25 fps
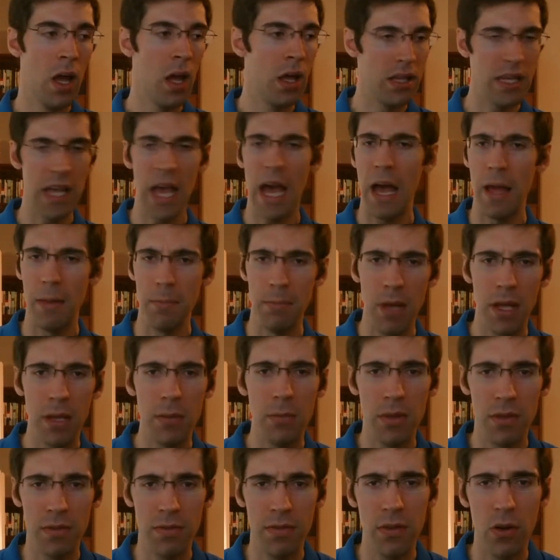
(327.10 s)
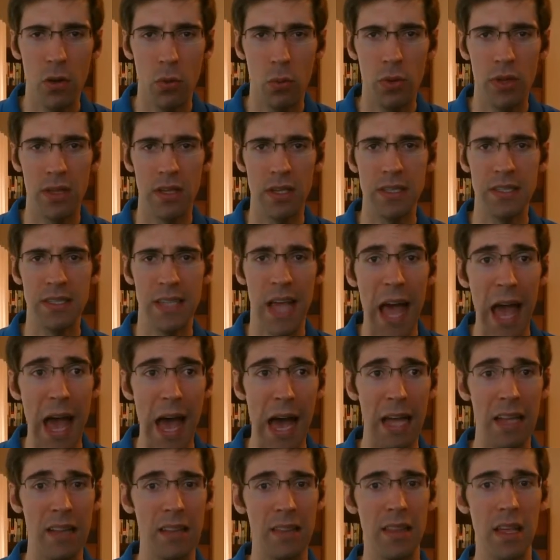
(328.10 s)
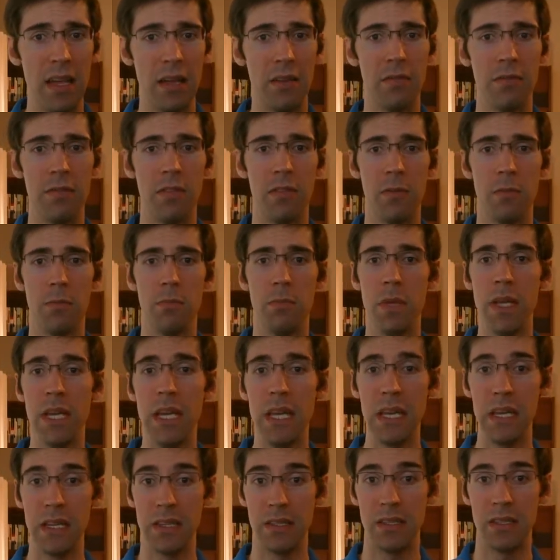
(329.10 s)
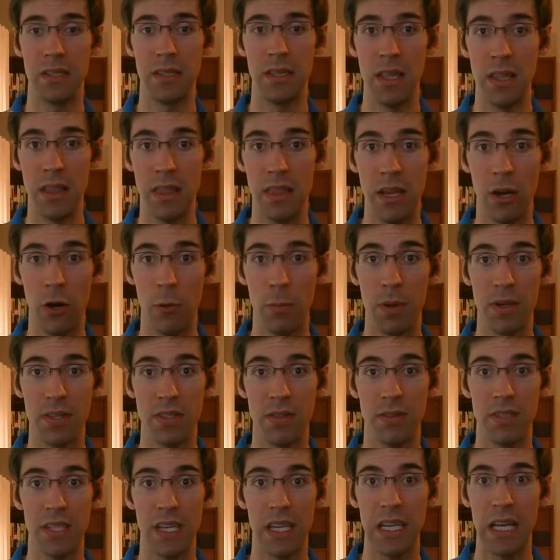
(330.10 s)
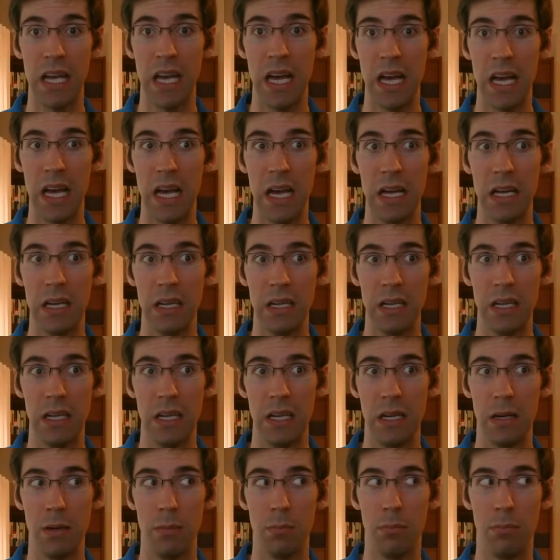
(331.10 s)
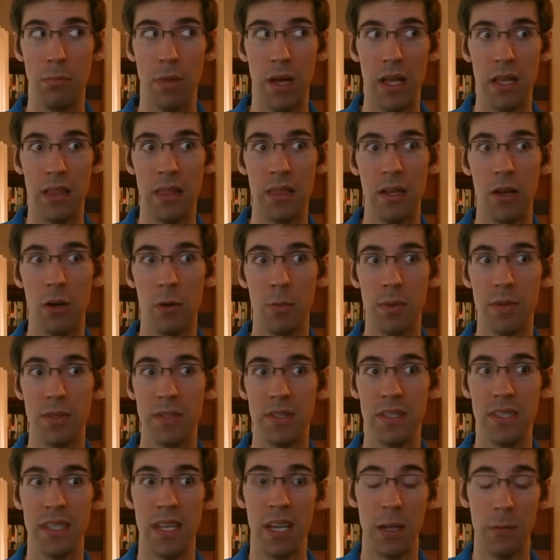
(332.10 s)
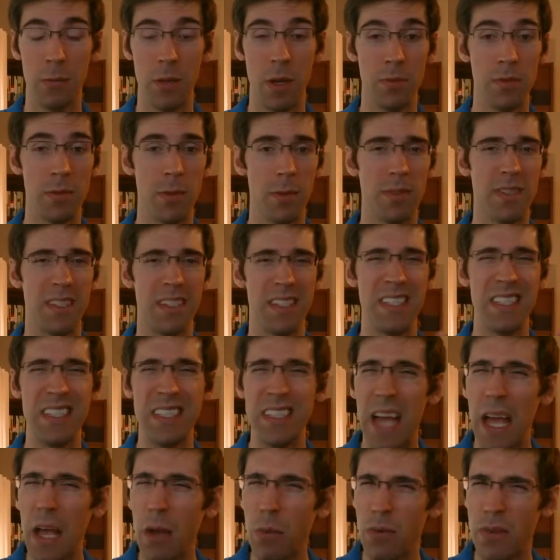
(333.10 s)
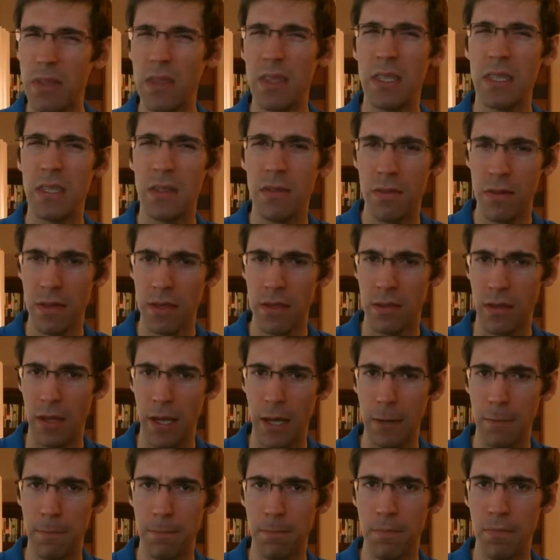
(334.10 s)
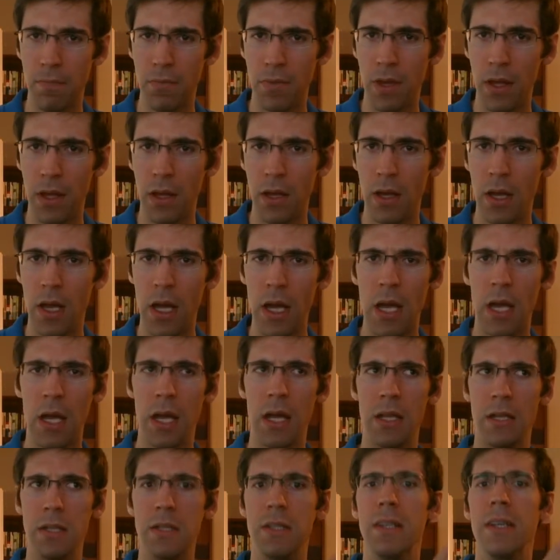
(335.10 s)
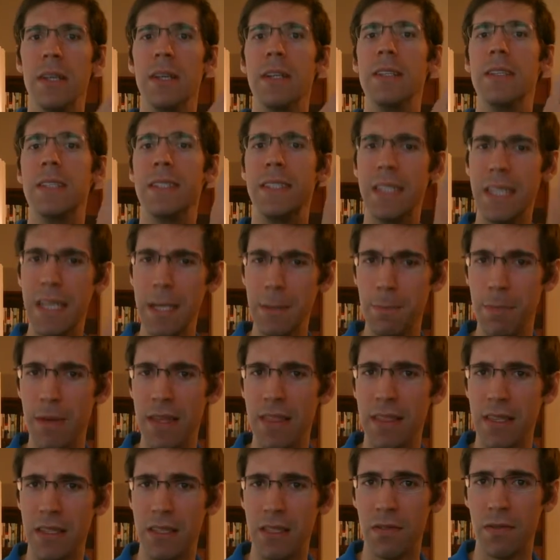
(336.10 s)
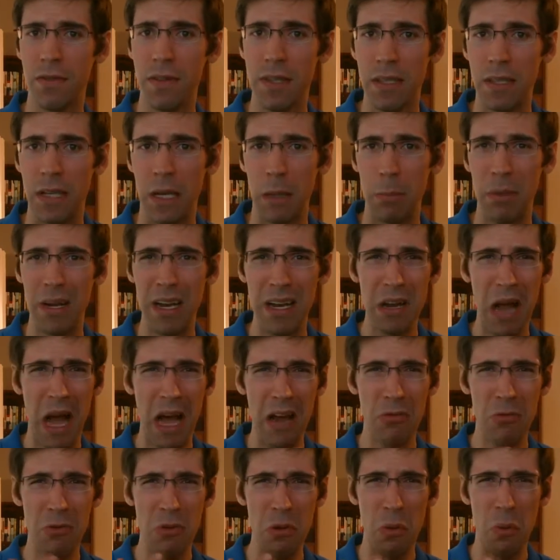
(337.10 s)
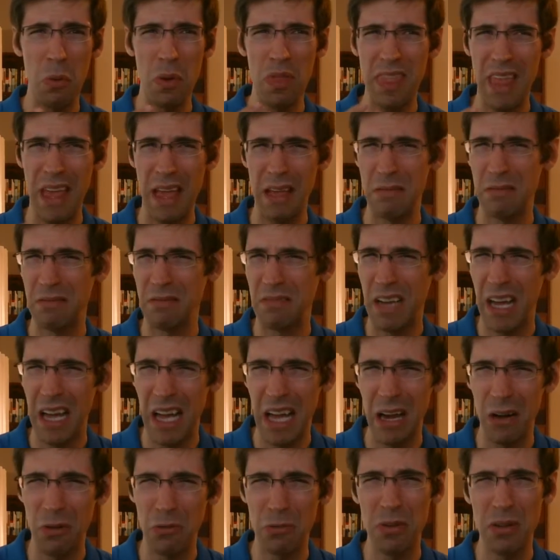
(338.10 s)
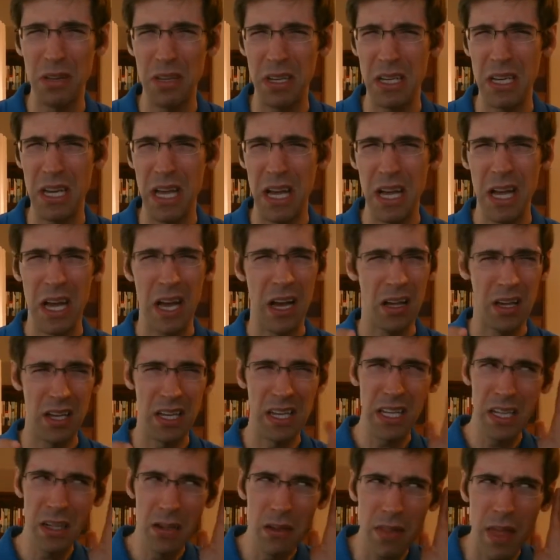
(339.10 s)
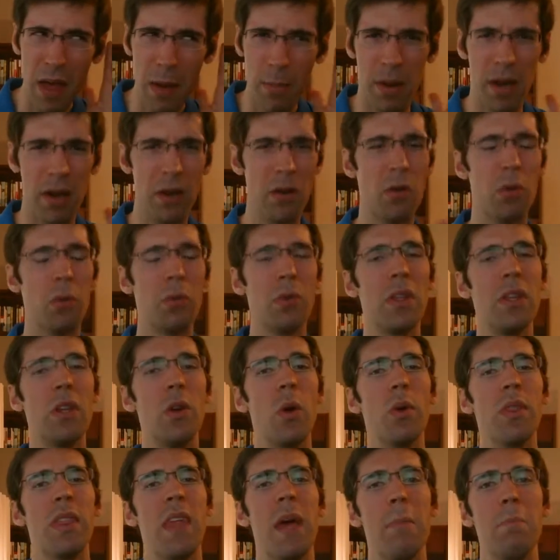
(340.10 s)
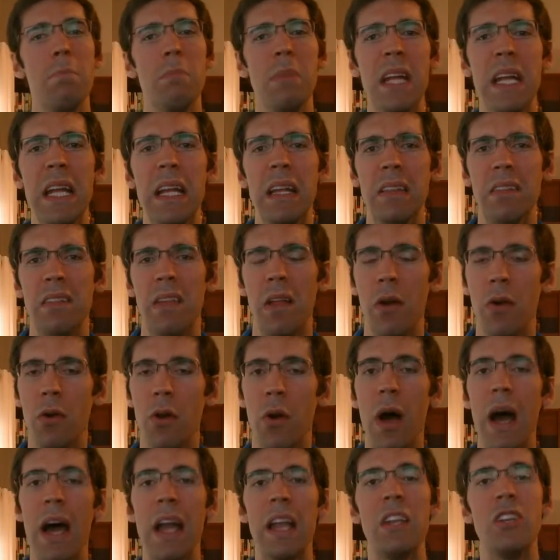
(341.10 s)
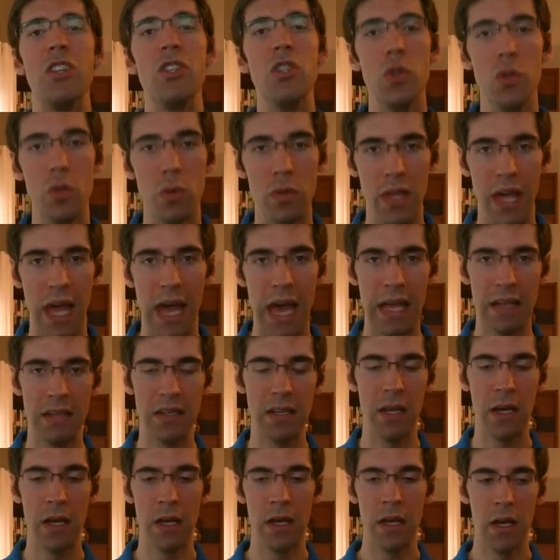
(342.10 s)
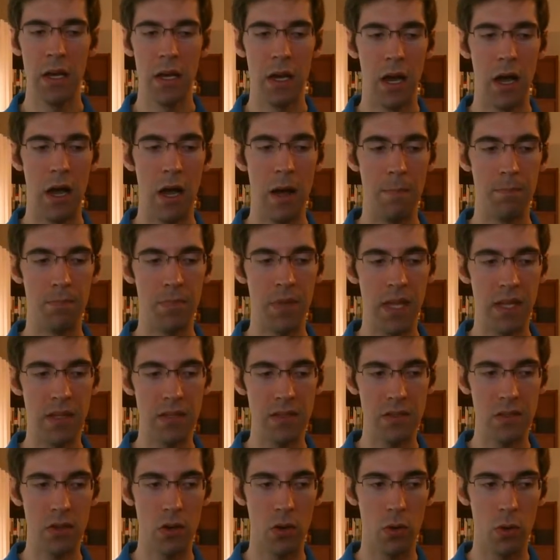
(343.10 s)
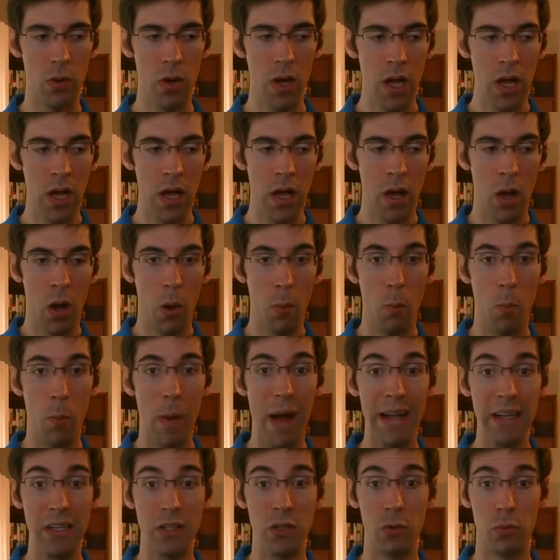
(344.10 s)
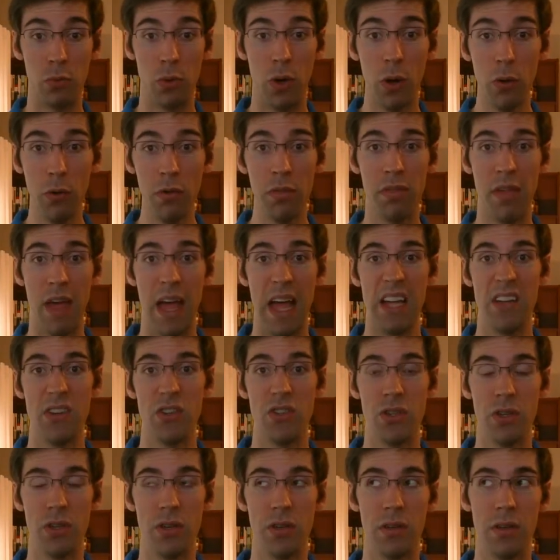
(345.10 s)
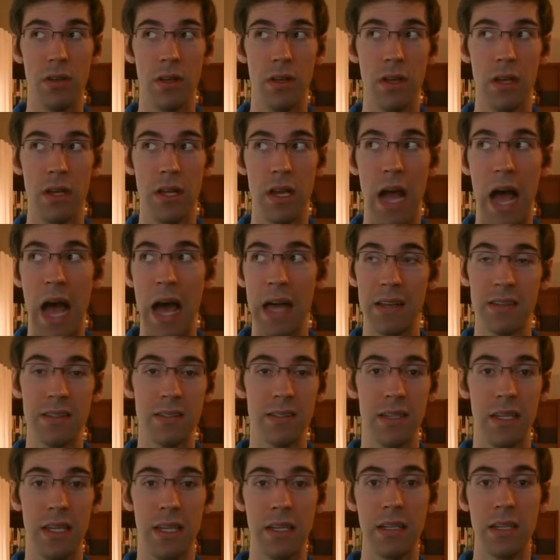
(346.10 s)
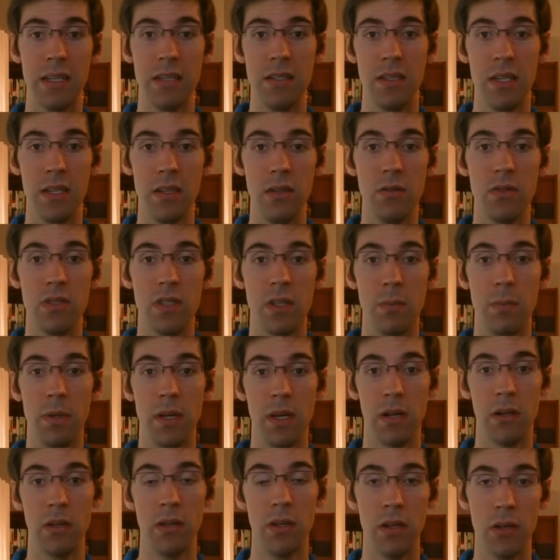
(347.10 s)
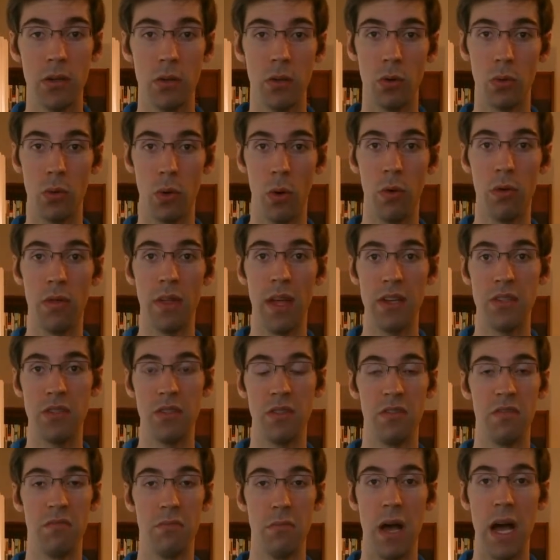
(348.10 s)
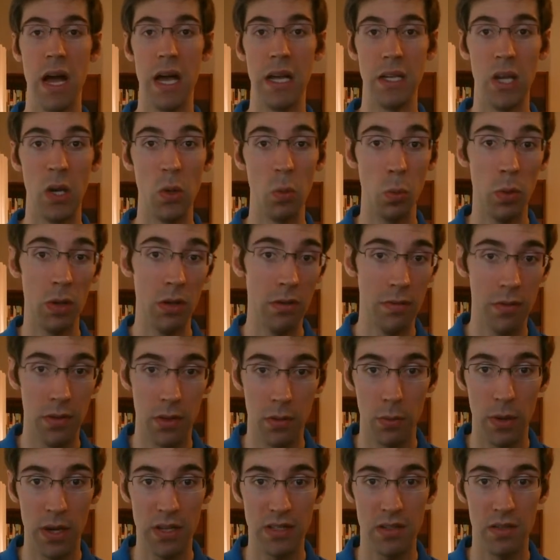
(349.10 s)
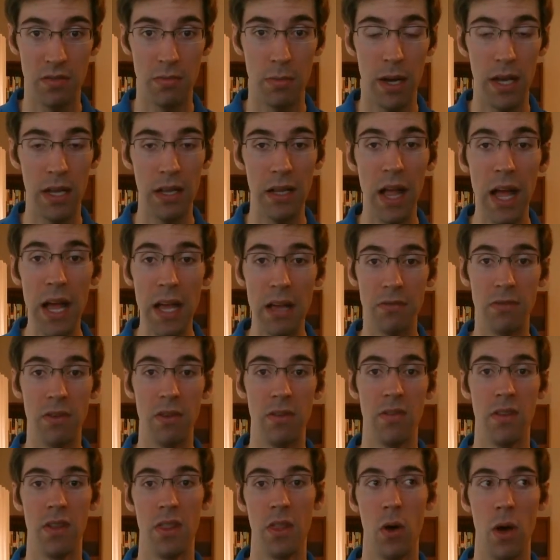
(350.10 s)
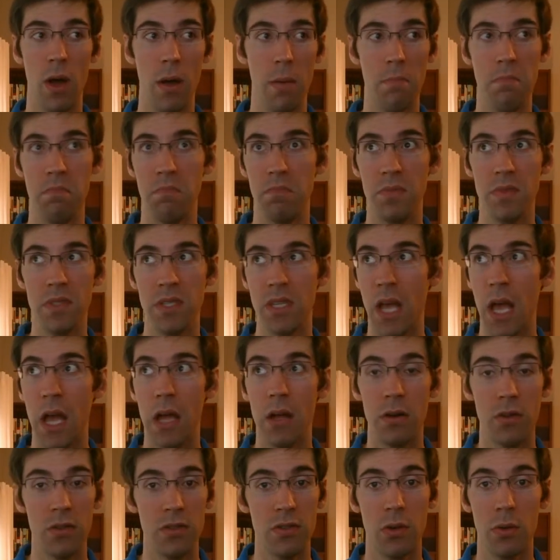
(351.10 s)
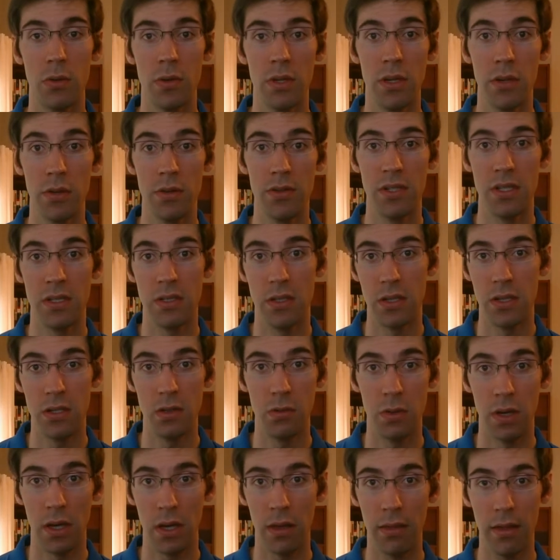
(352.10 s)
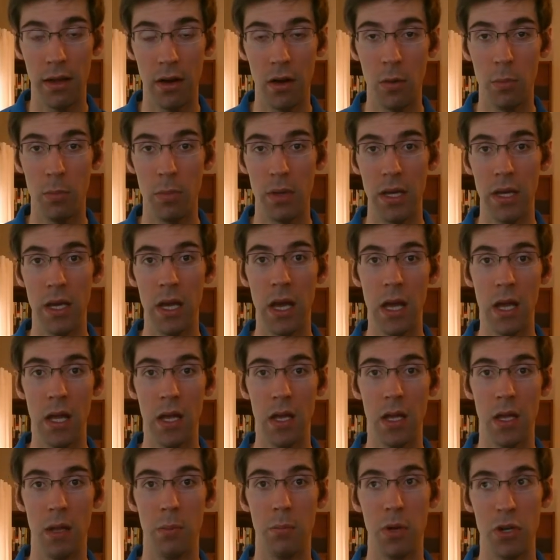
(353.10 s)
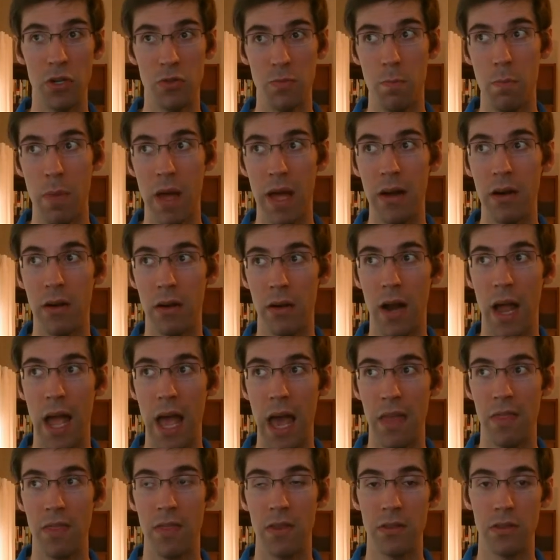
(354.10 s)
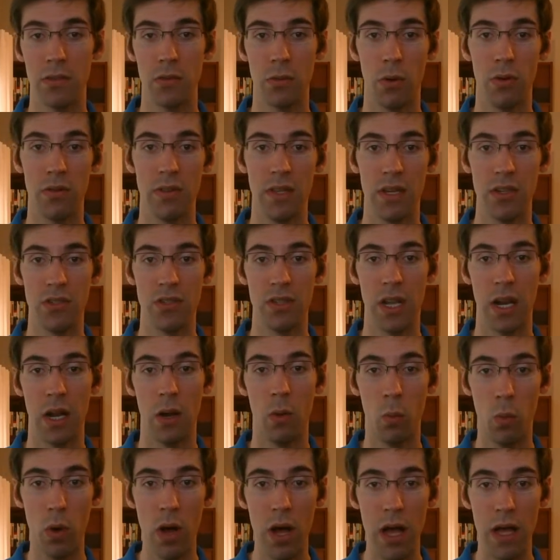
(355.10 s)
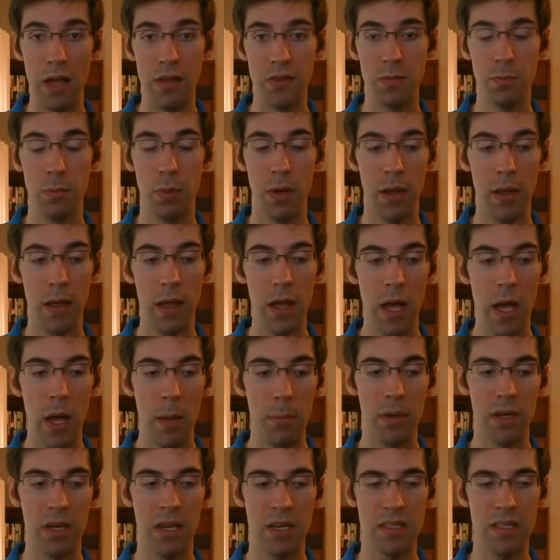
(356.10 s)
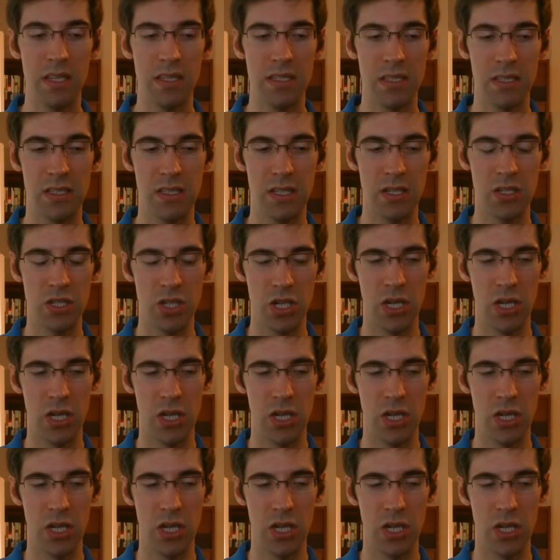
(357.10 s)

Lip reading: yeah, it made me feel really sad, then for me as a therapist, is like, my therapist is saying to me I'm supposed to stay with this feeling and deepen this feeling, but I don't know what that, I hear that, but I don't really know what that means. I don't know how to do that. And so my growth edge, and honestly it continues to be a clinical growth edge of mine and will for the rest of my life, even though I'm 10 or so years into doing therapy and much better at this growth edge than I was. But because this is